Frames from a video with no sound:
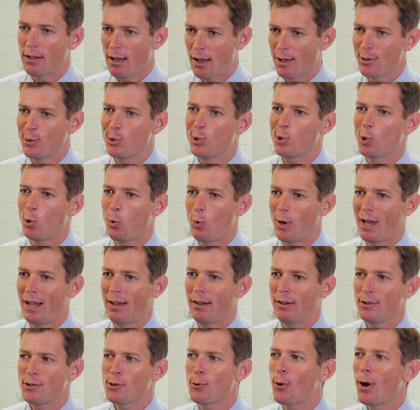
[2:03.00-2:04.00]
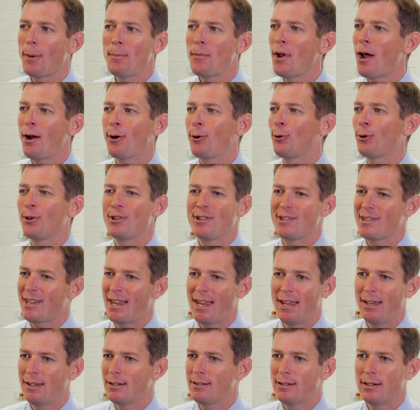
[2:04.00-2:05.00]
gone so well. So I'm not going to
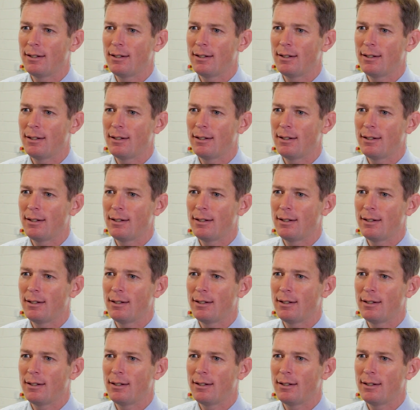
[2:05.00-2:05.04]
say it